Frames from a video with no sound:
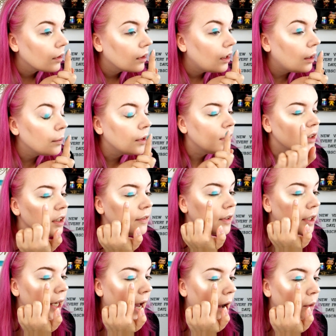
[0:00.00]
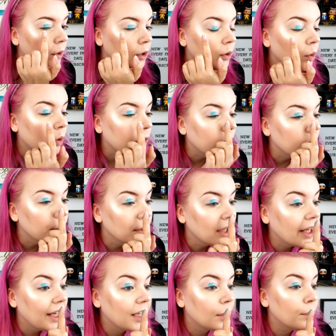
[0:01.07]
I'm going to leave the outer corner
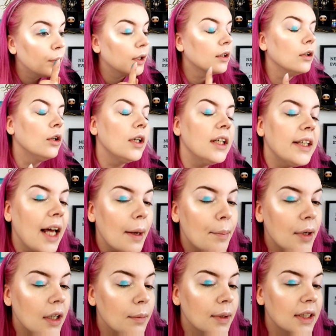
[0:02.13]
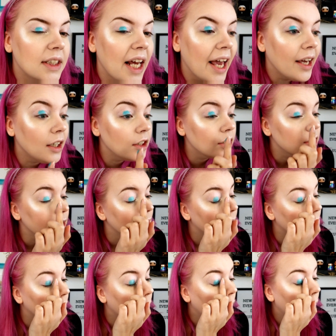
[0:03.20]
blank. But look at that
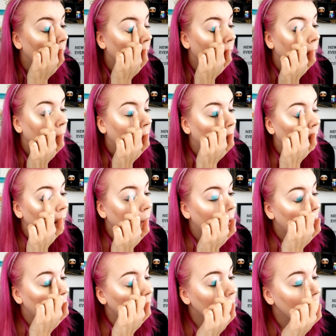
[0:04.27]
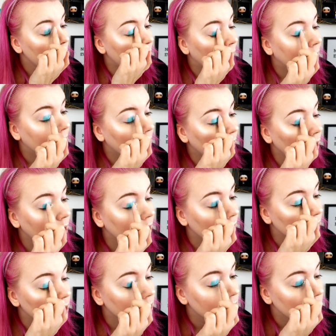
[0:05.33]
pigmentation! Oh my
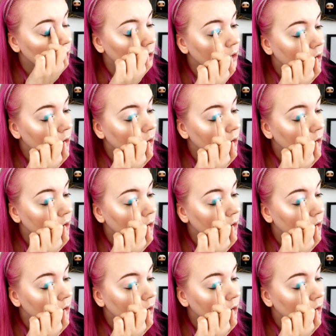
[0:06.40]
gosh!